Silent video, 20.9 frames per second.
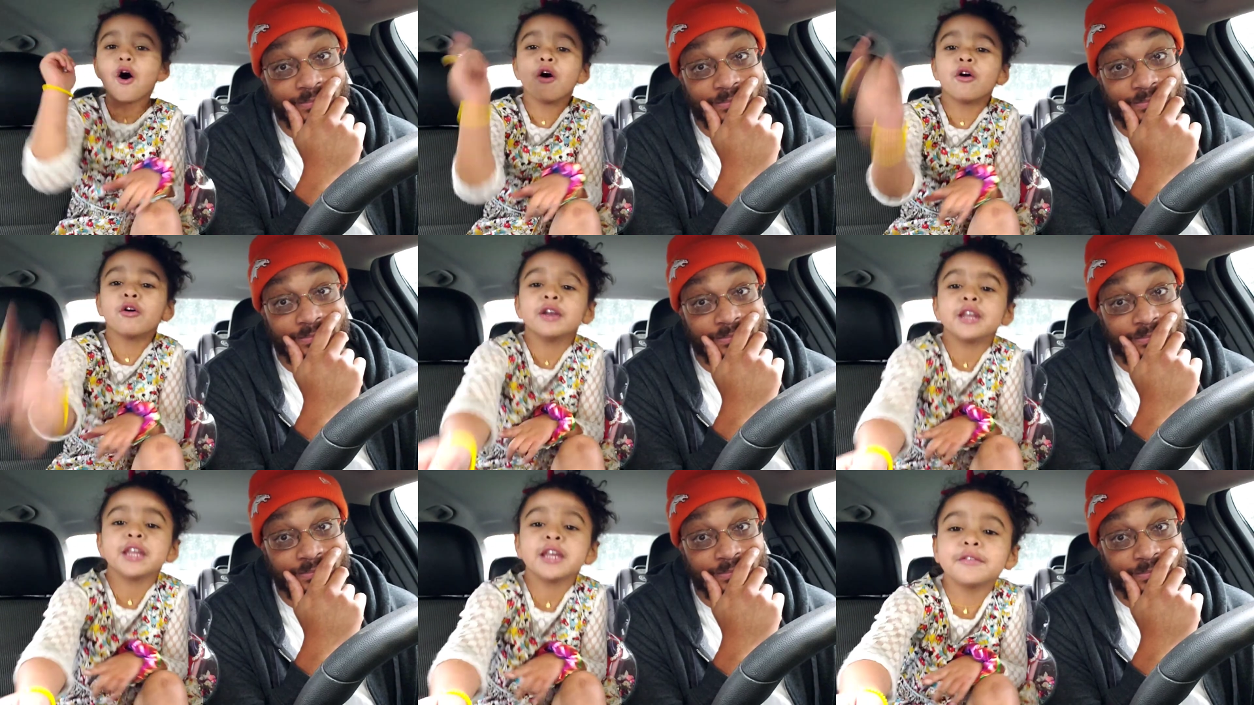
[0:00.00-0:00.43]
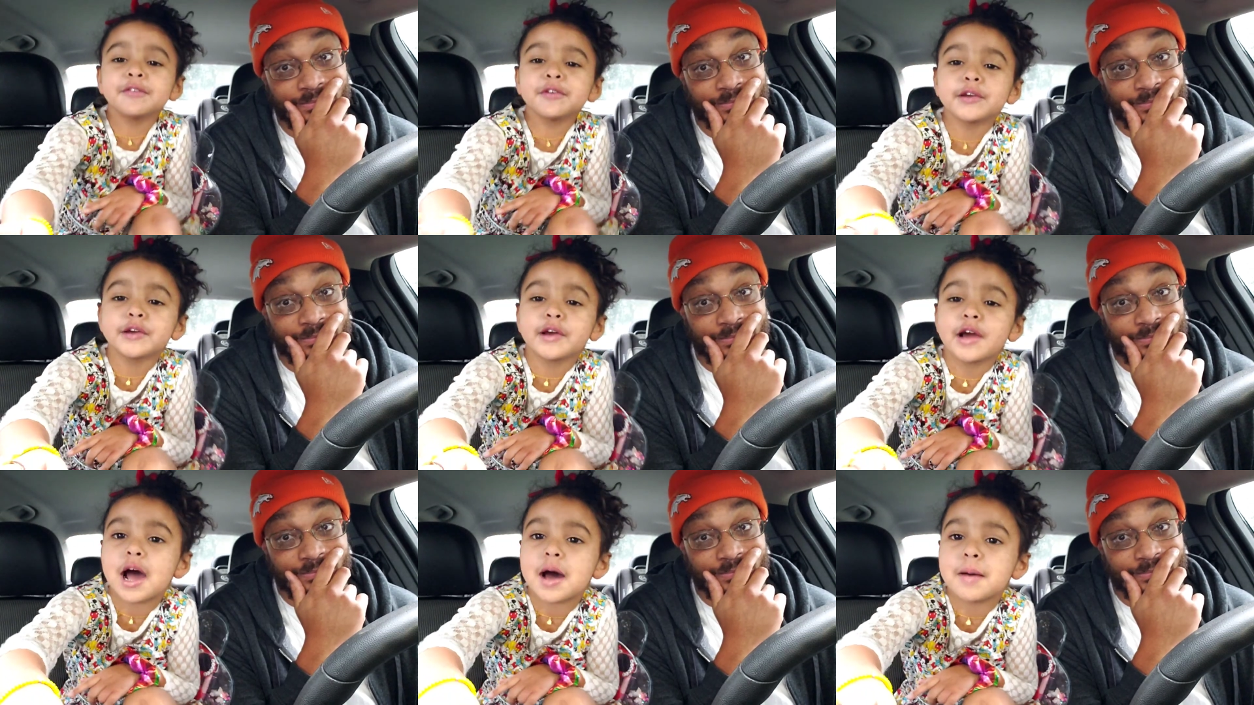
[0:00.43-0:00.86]
Speaker 1: Only if
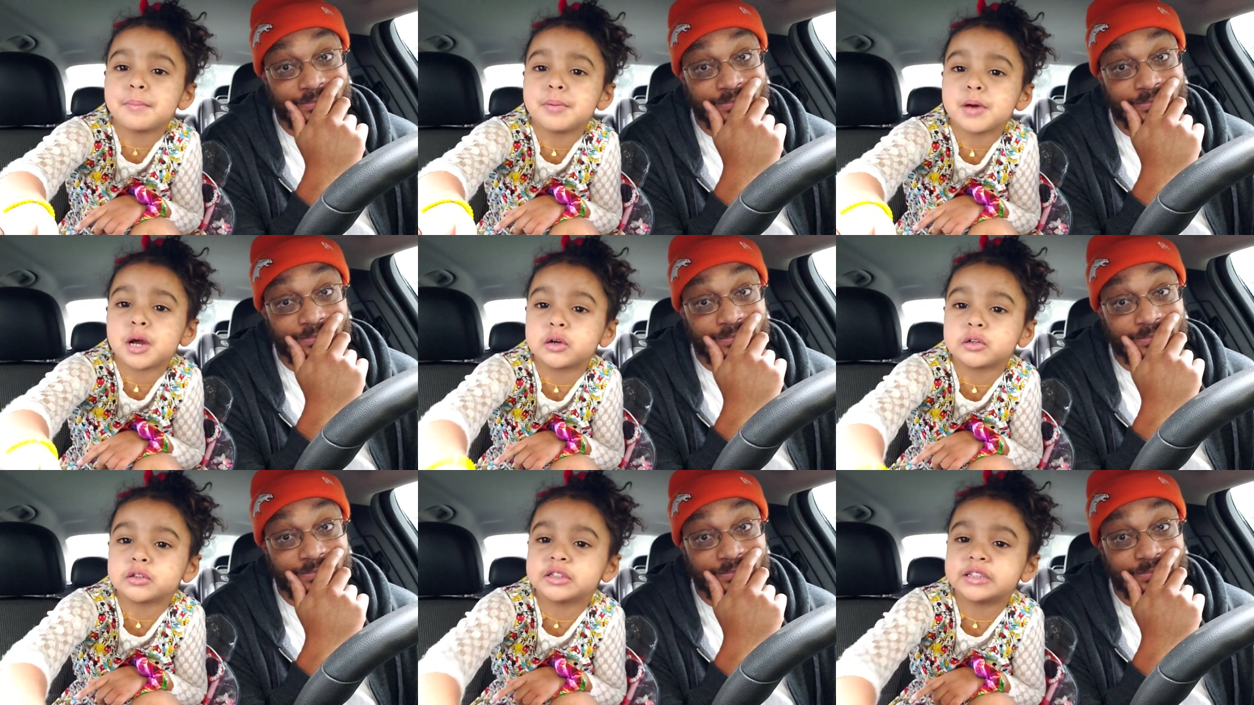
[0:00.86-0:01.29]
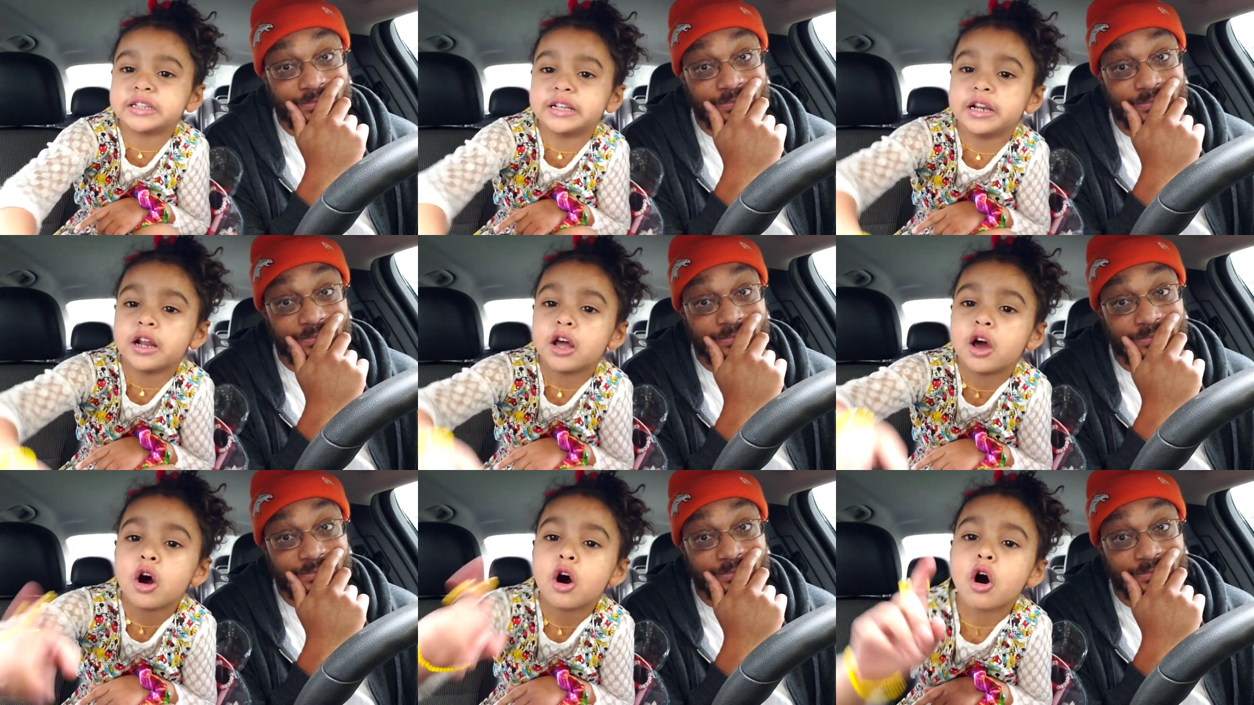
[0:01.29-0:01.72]
you have parents,
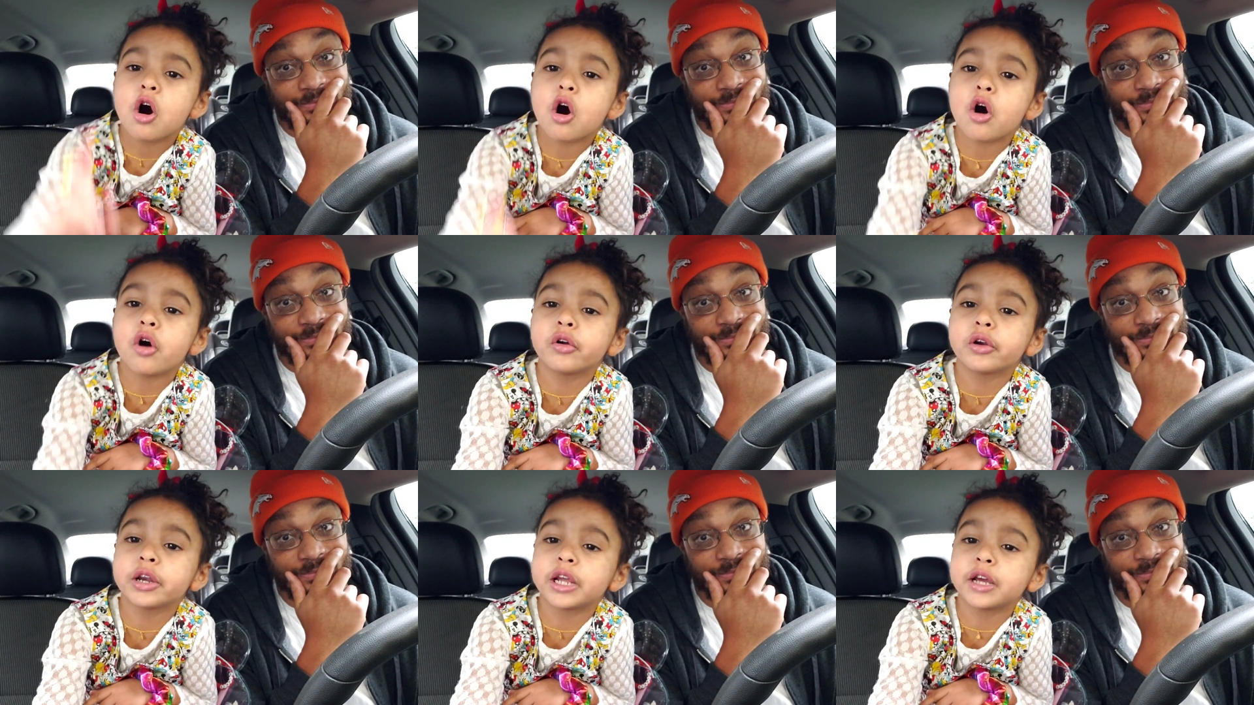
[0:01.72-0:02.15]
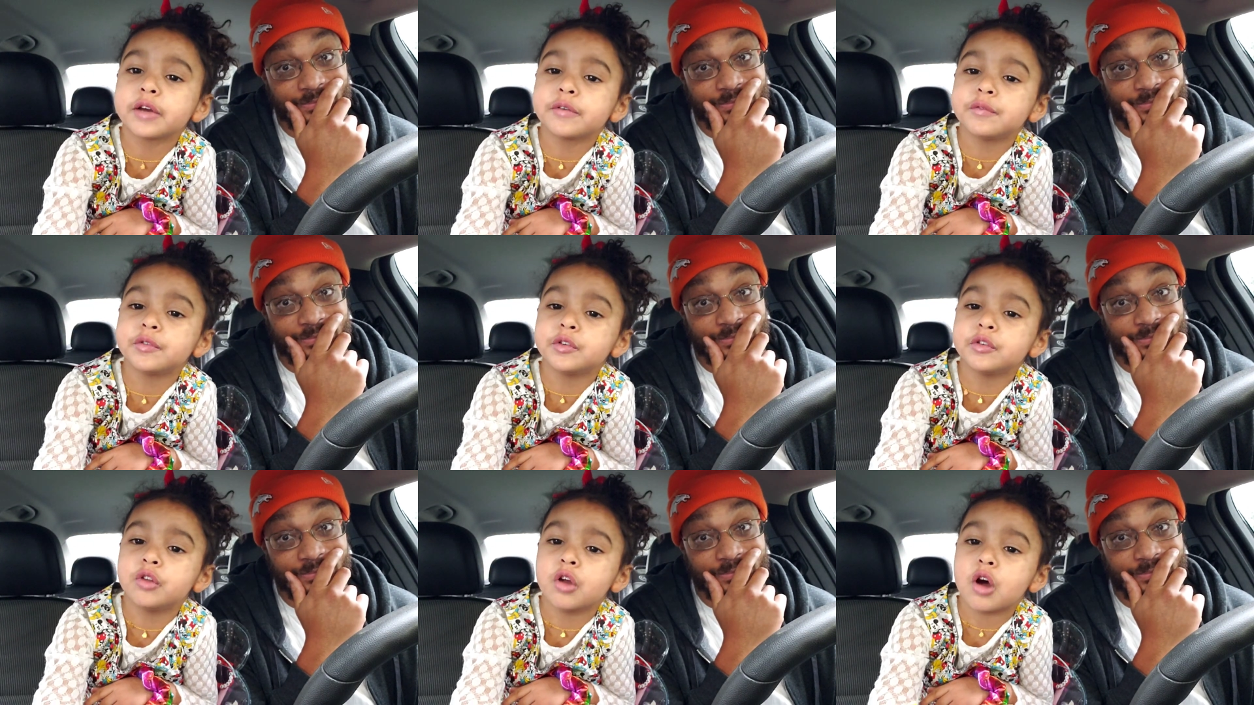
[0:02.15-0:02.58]
and only
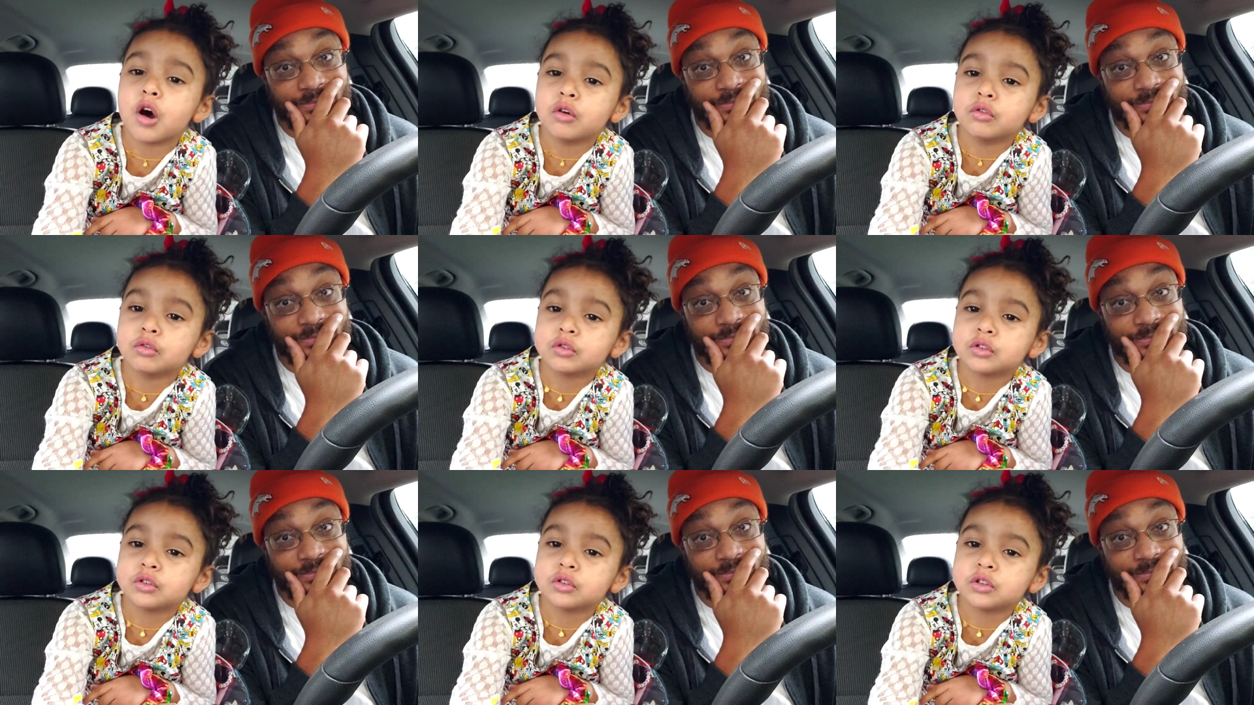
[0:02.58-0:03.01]
if you don't.